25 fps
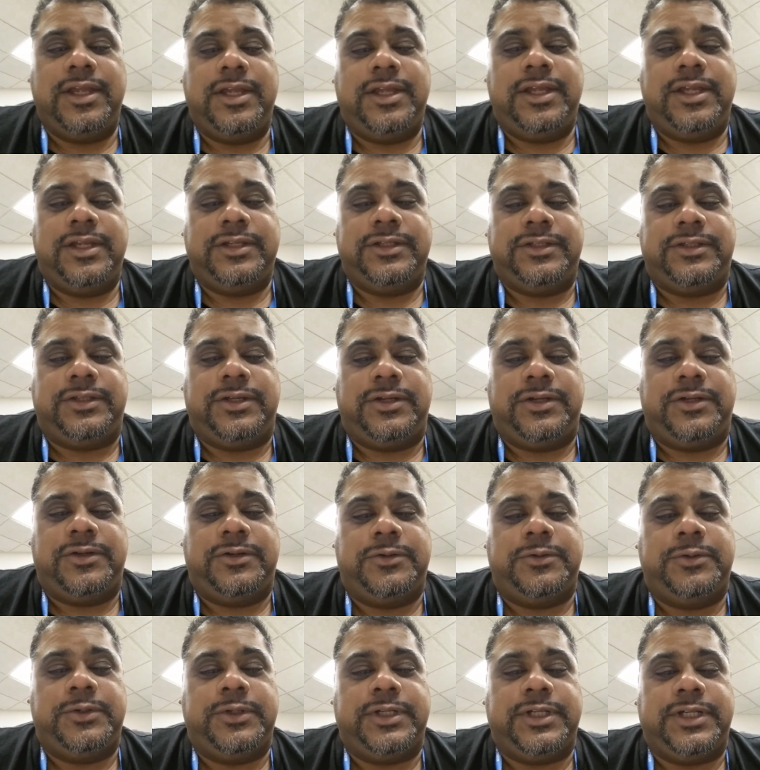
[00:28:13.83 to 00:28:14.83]

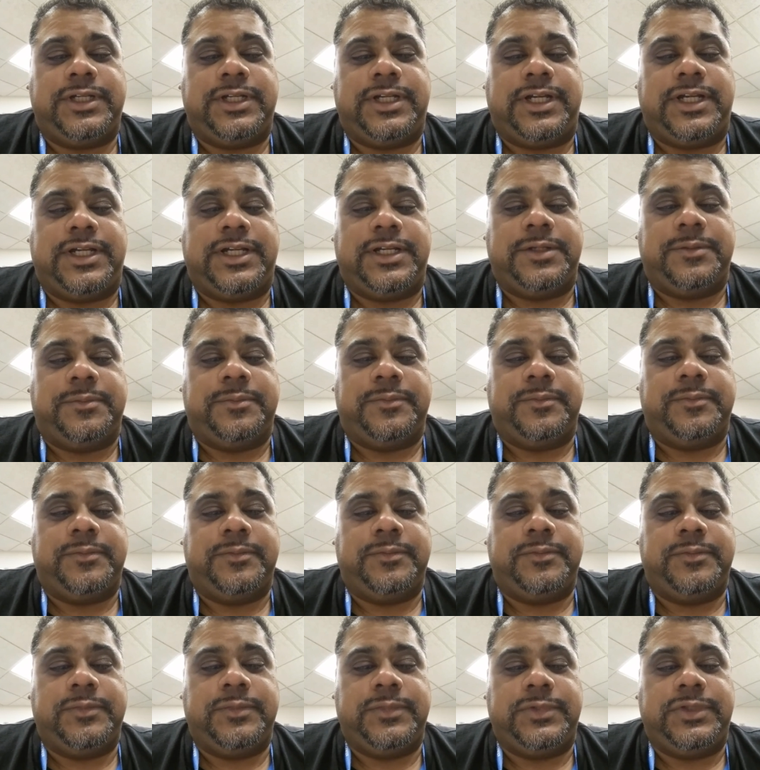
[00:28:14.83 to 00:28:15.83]
So
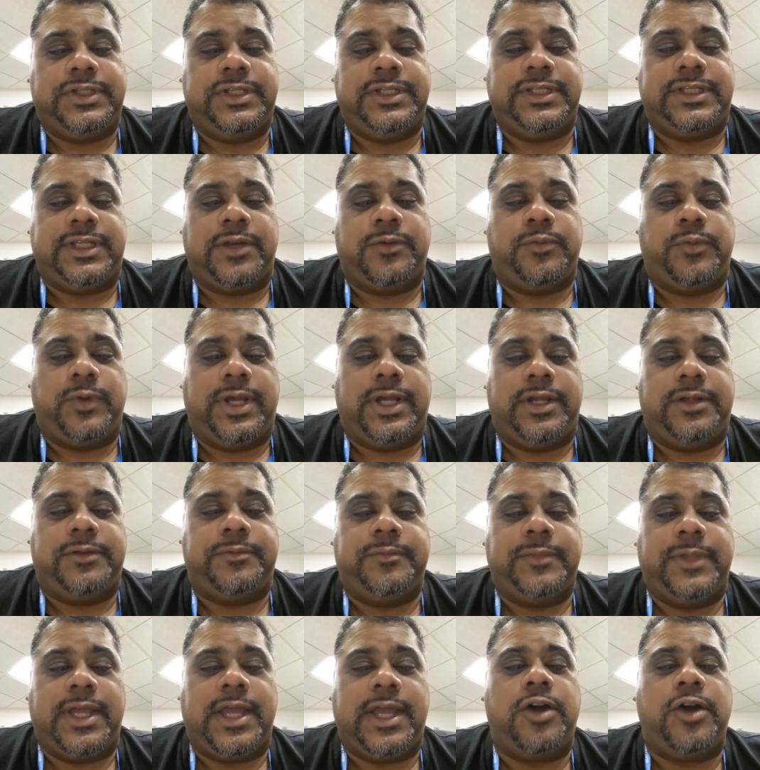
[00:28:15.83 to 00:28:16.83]
she said, well,
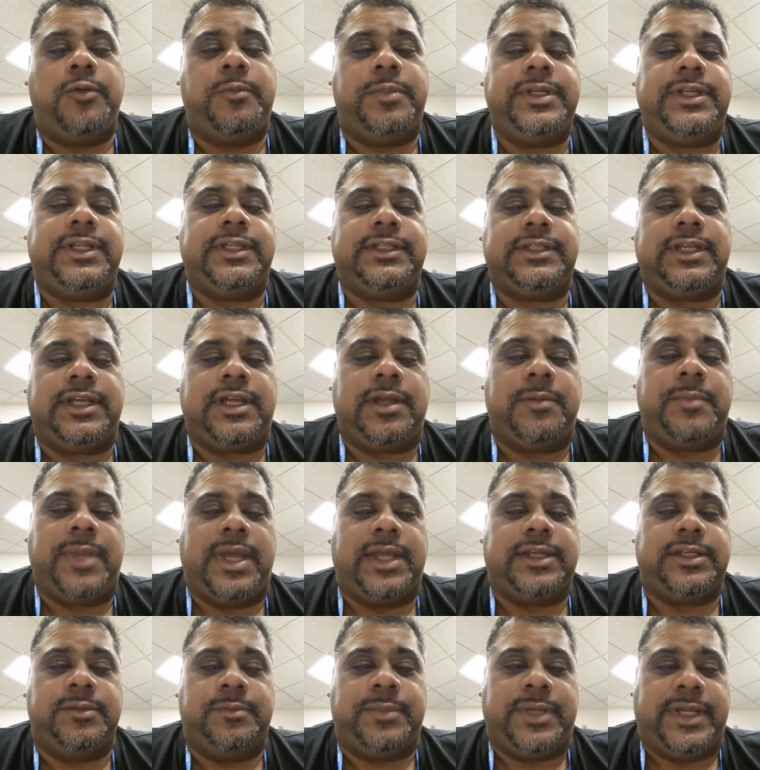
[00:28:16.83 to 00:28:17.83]
I hope it doesn't come back
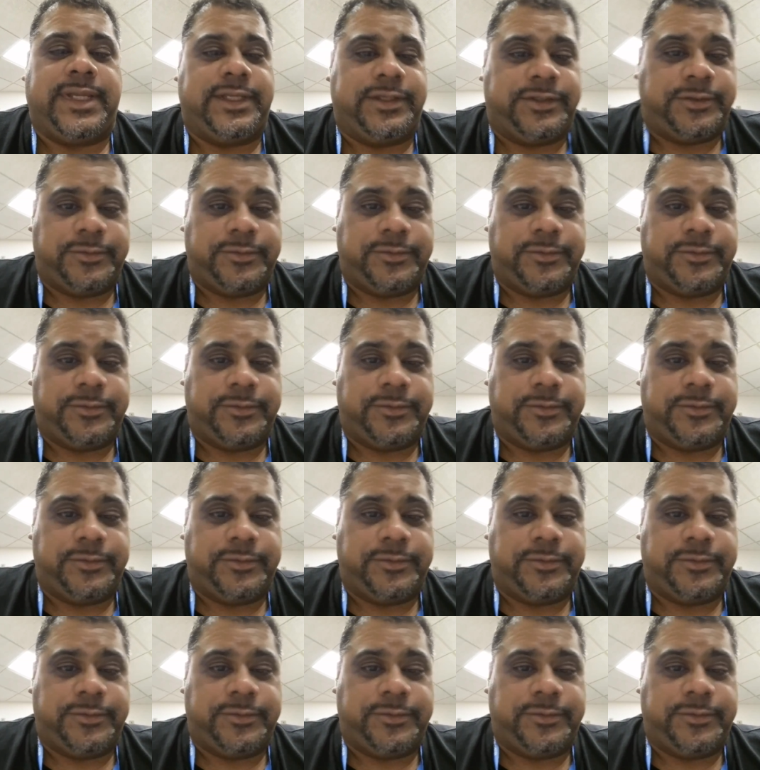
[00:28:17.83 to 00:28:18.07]
to bite you.